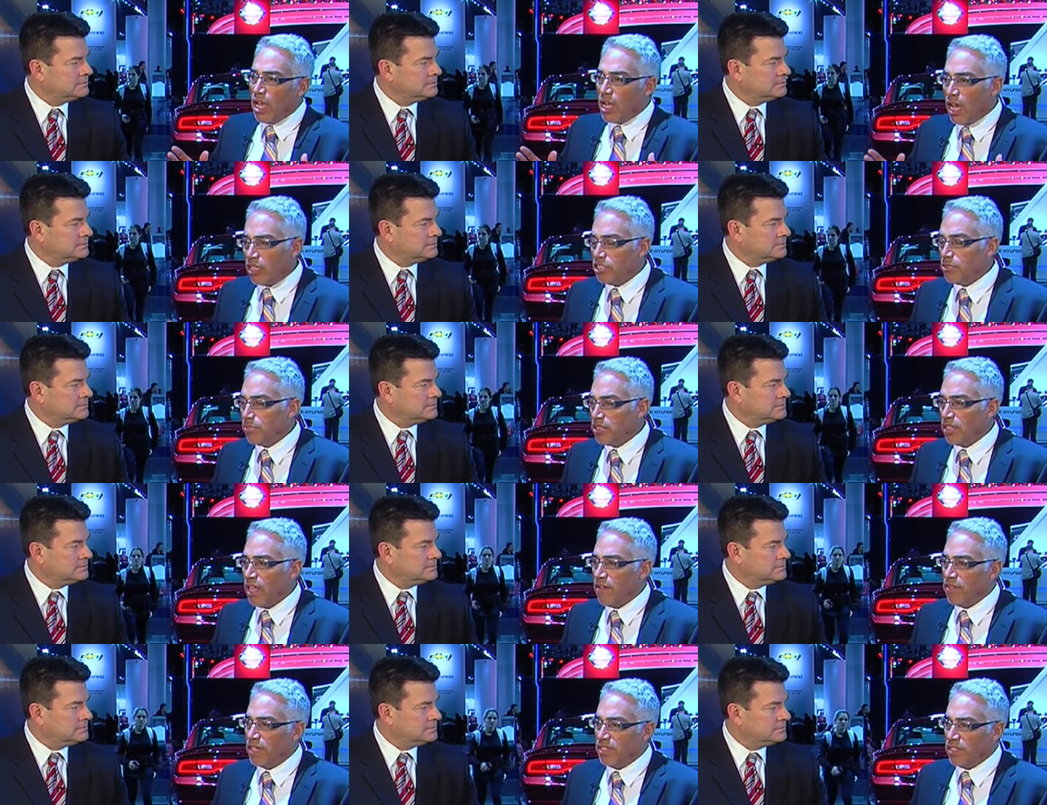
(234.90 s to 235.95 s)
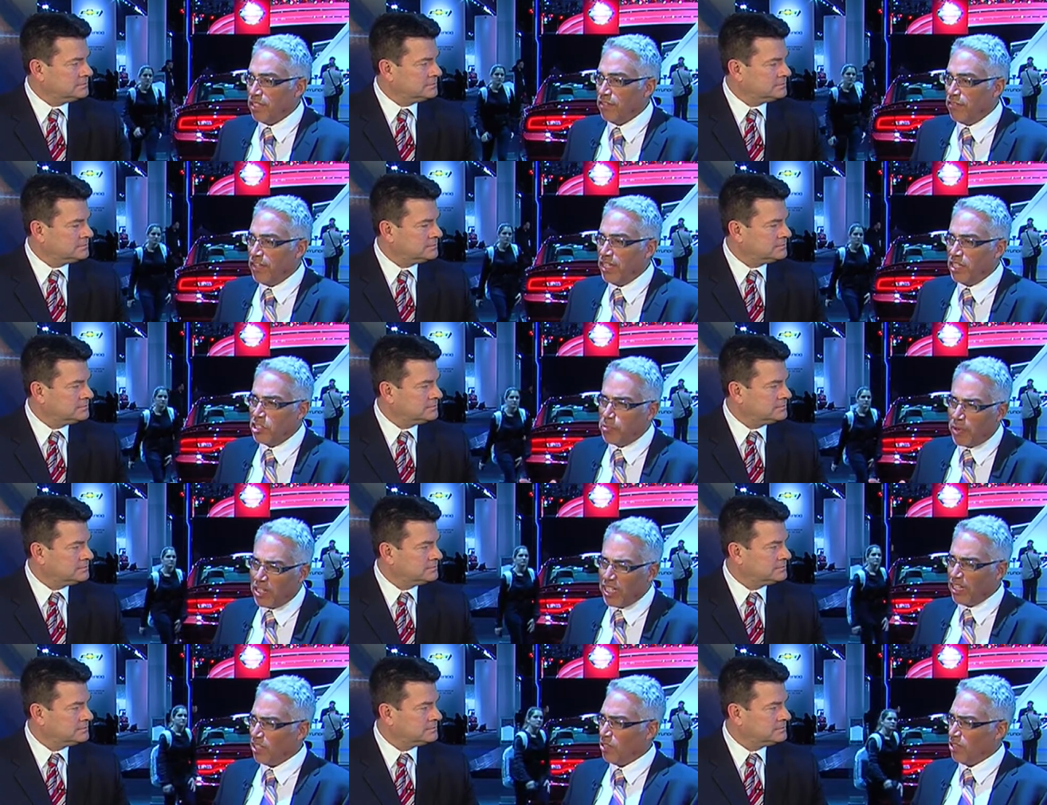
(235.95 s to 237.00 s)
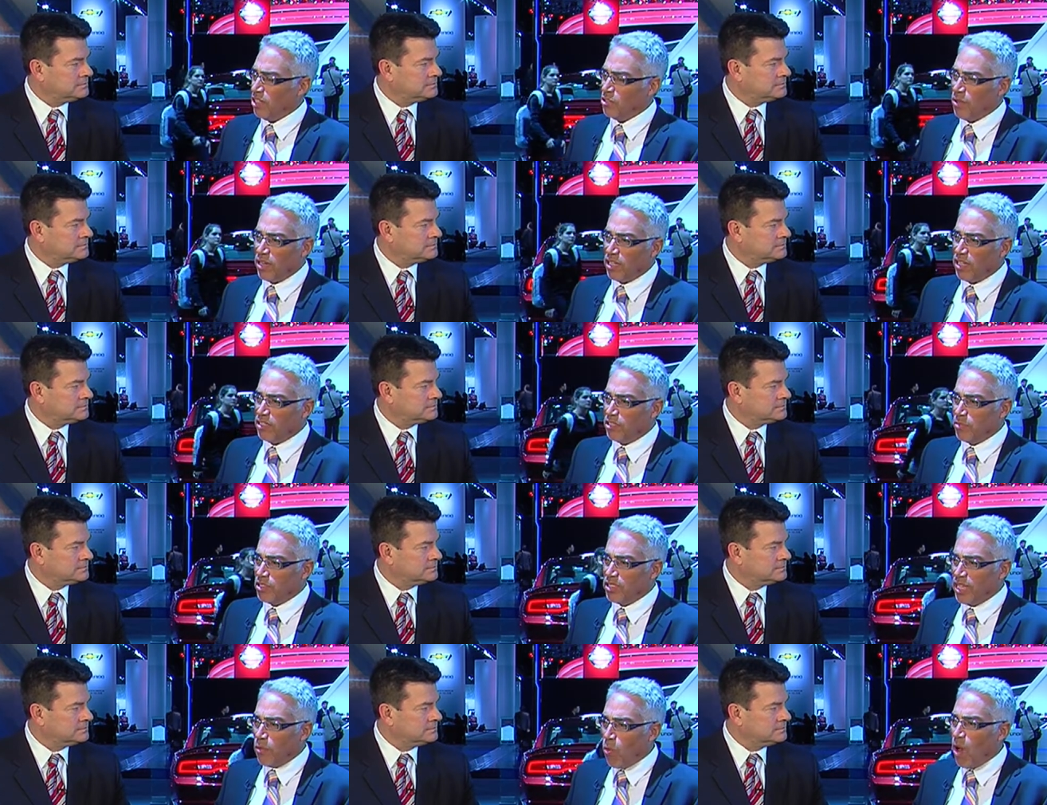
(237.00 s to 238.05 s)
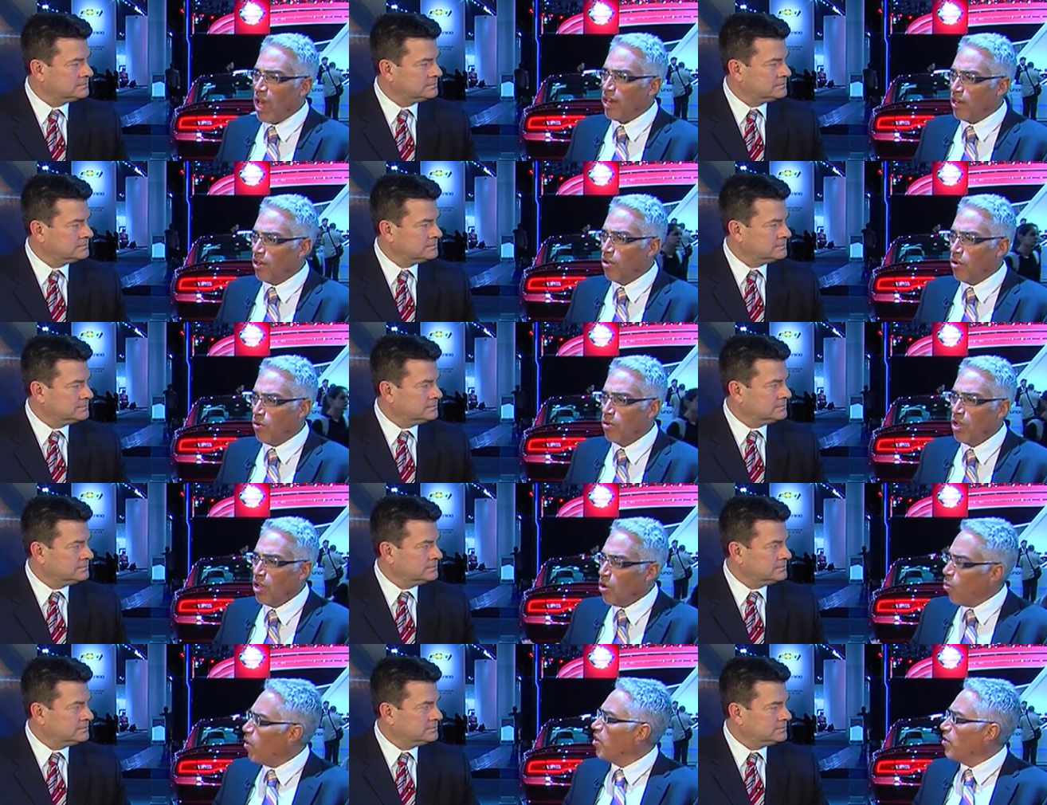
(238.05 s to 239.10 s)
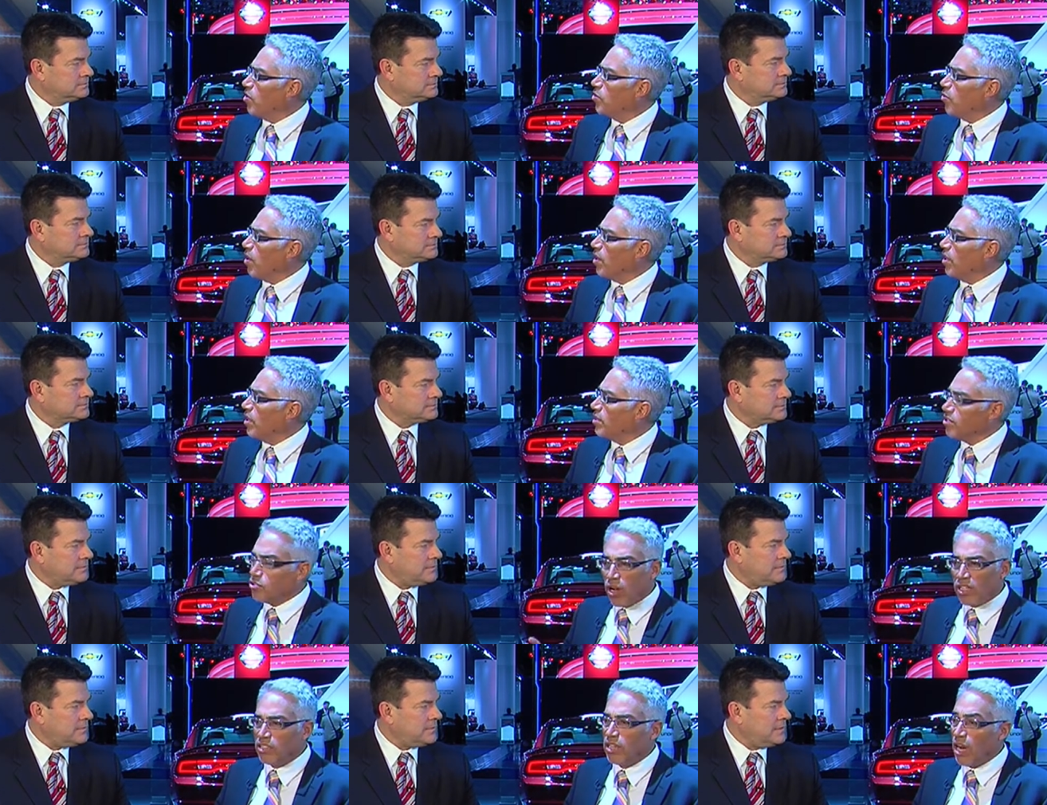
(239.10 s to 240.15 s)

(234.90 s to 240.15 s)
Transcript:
Speaker 1: Customers love it as a convenience, particularly truck customers. They want to know where their truck is. Trucks